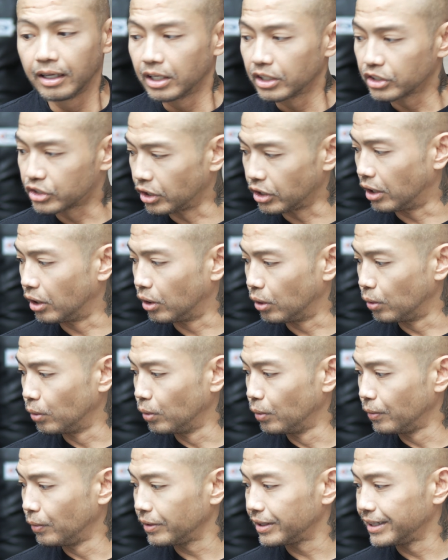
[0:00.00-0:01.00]
So
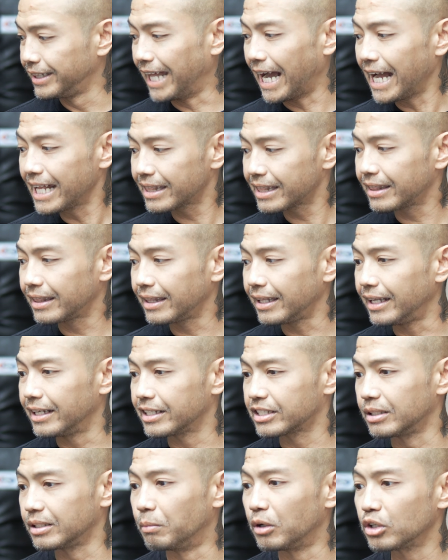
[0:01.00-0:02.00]
that
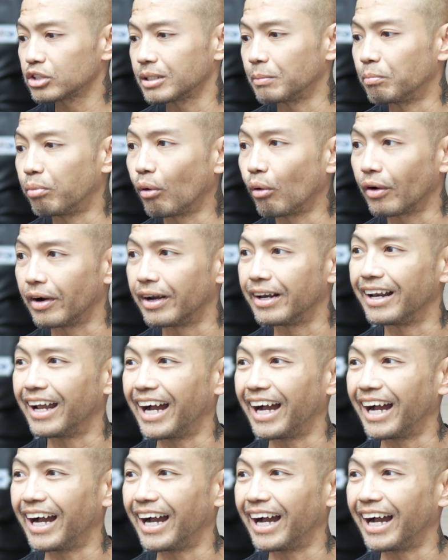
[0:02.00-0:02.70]
is the most important.